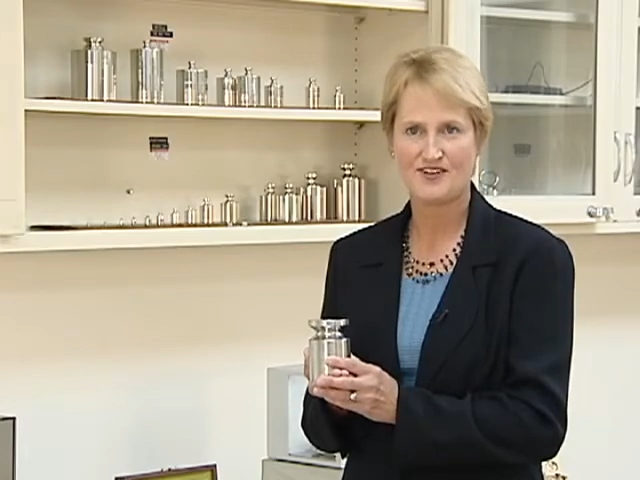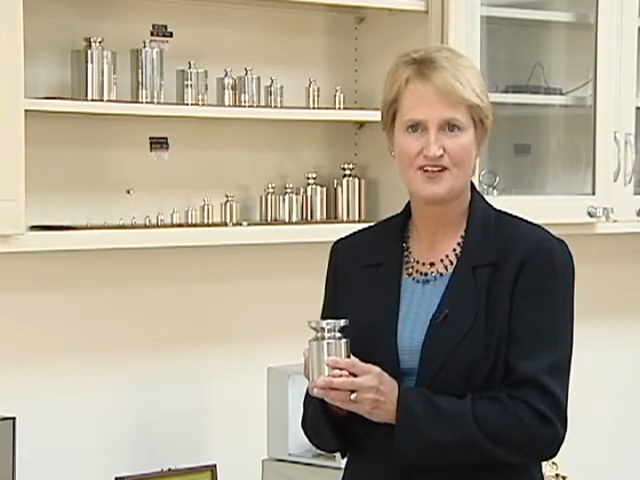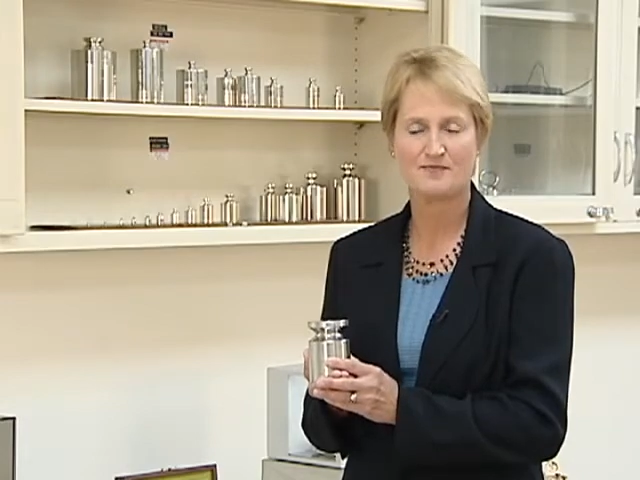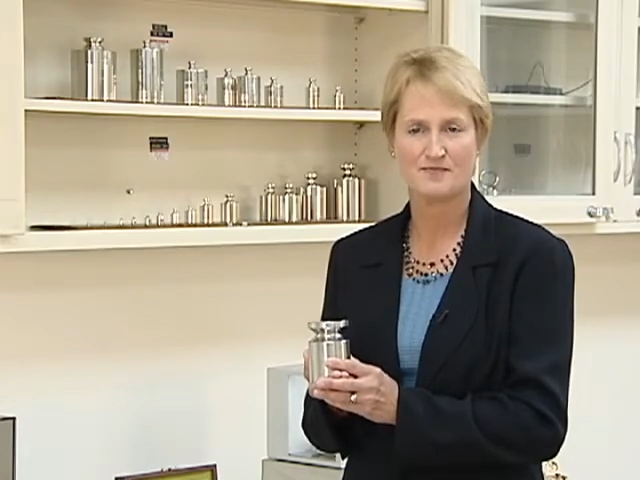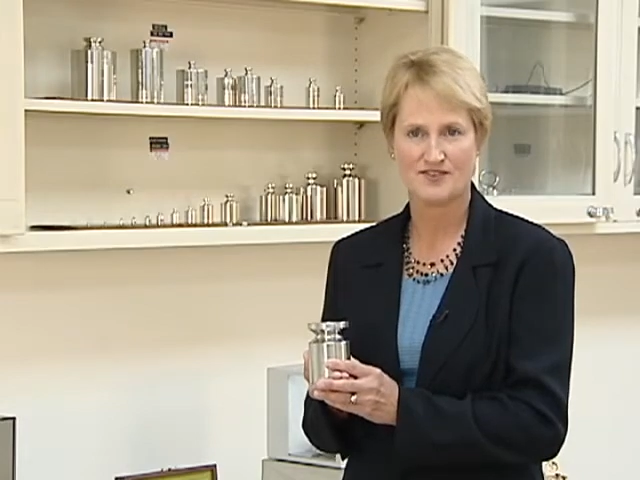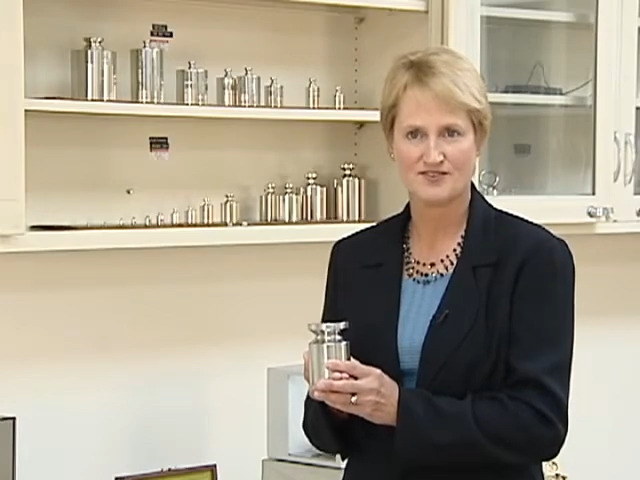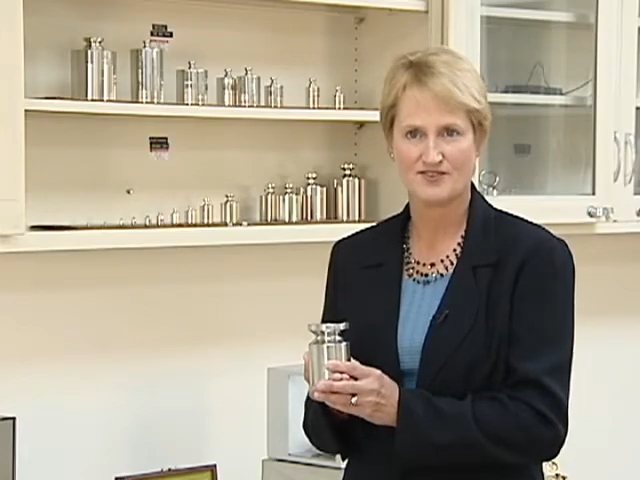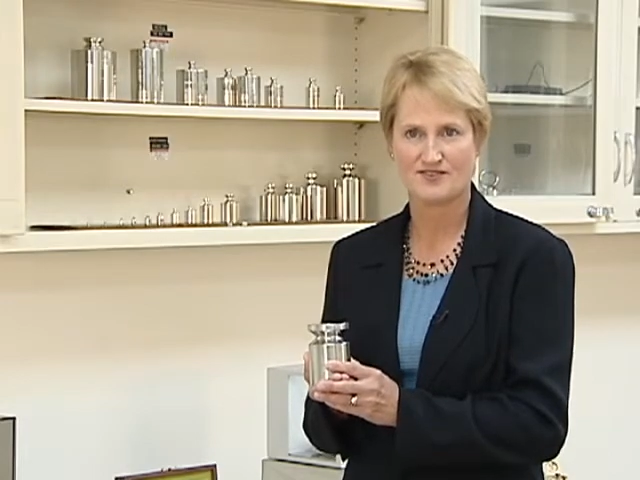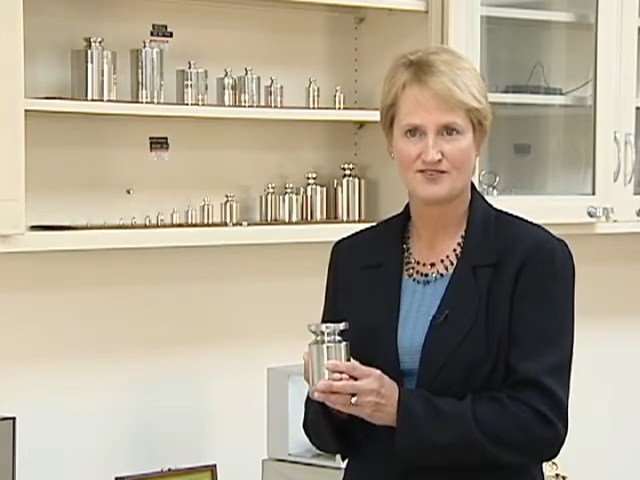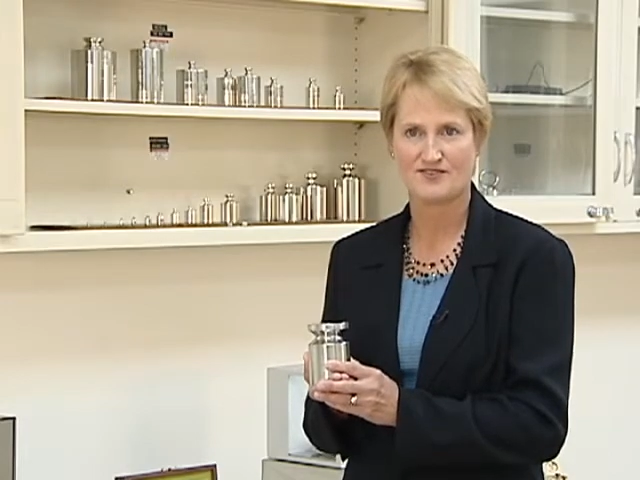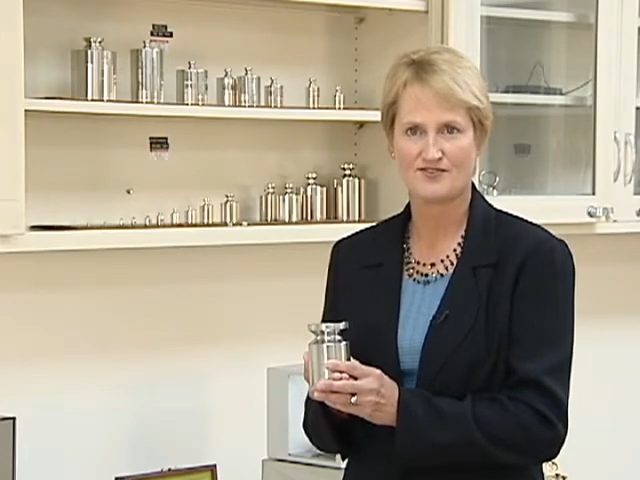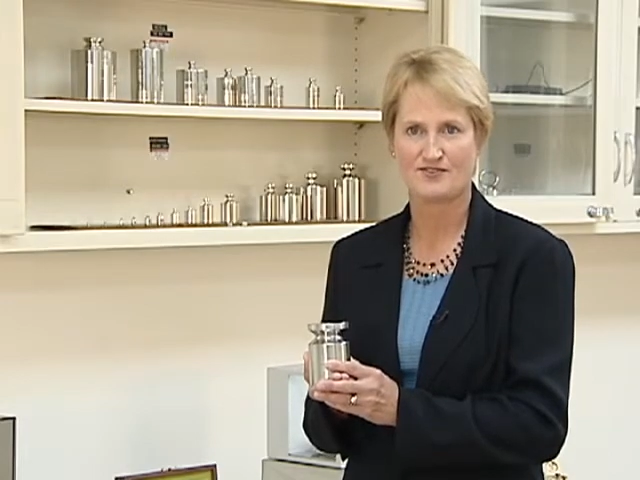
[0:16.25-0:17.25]
and
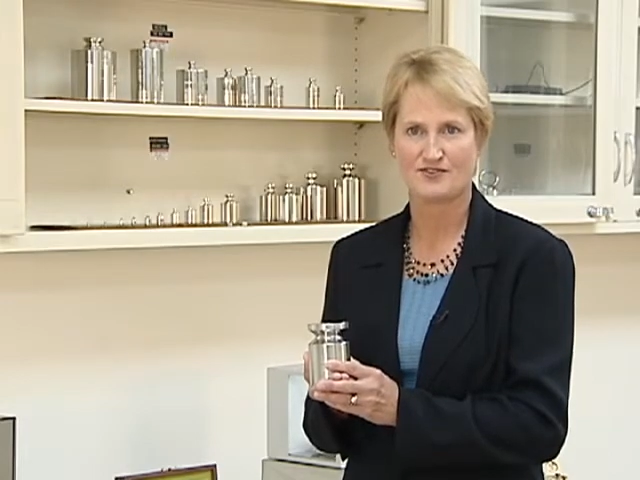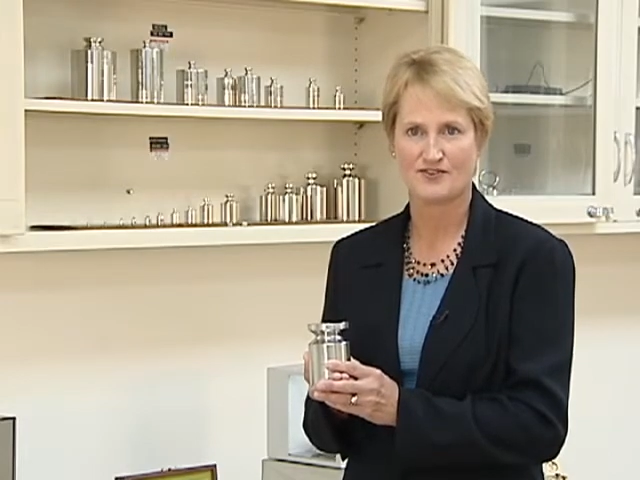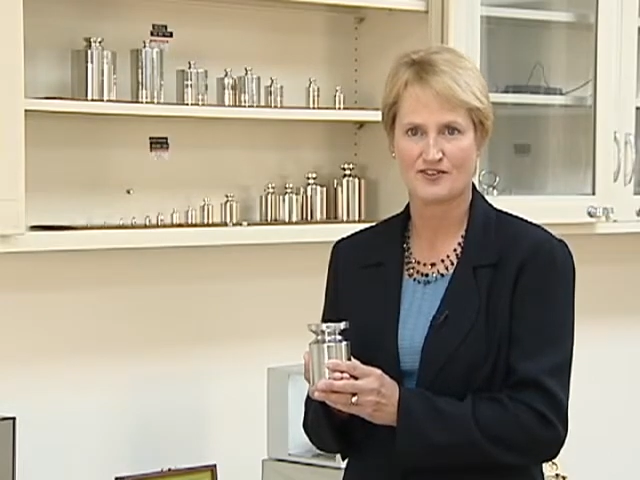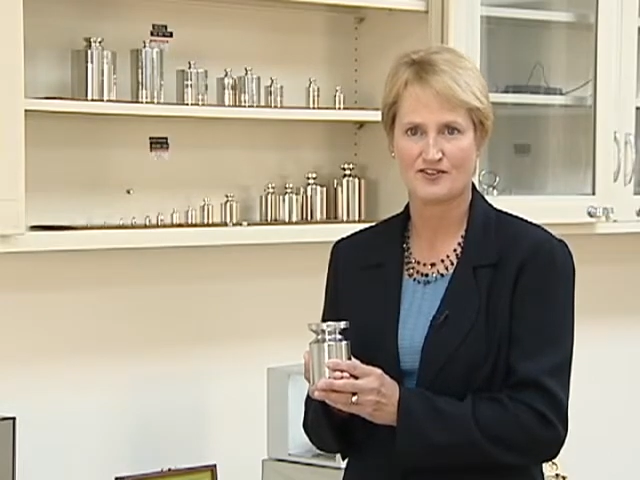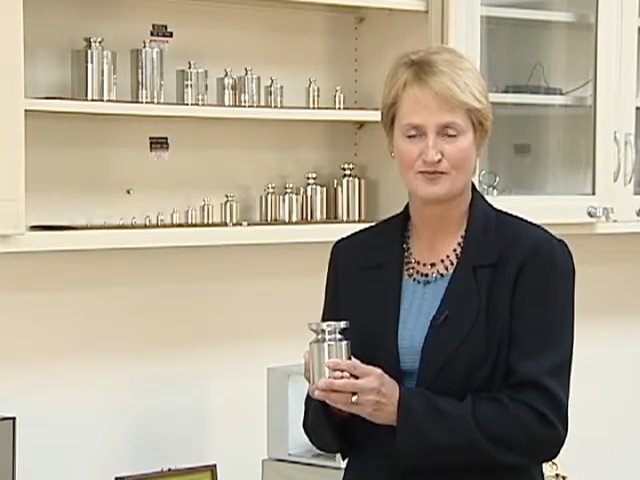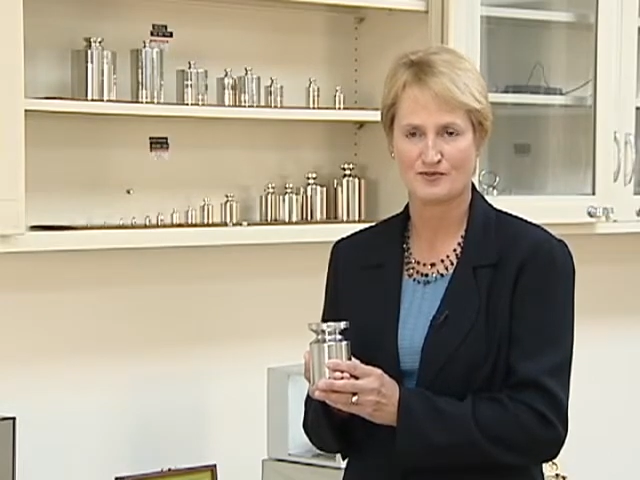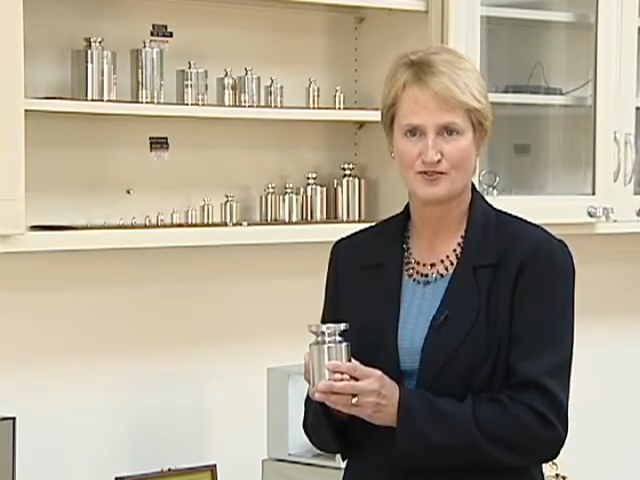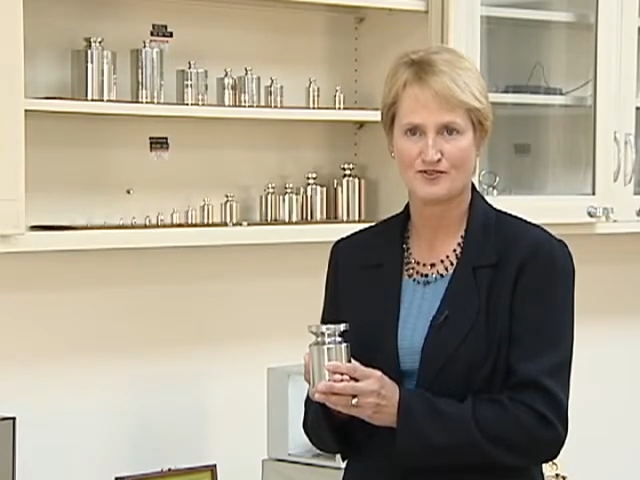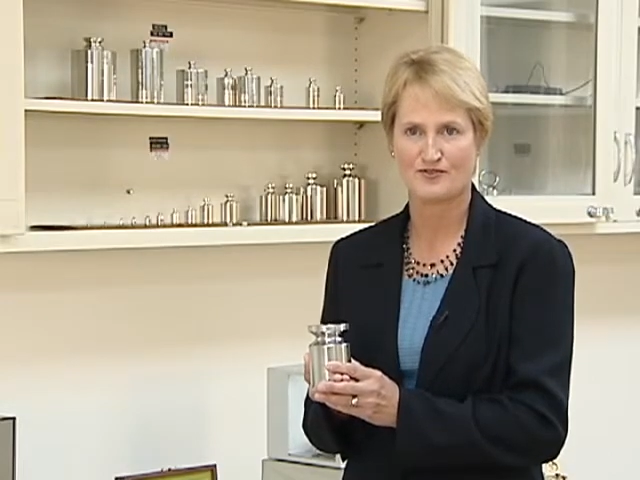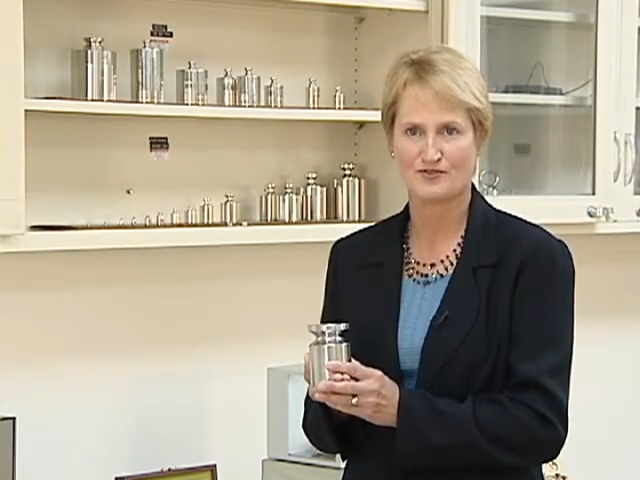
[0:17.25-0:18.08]
businesses during commercial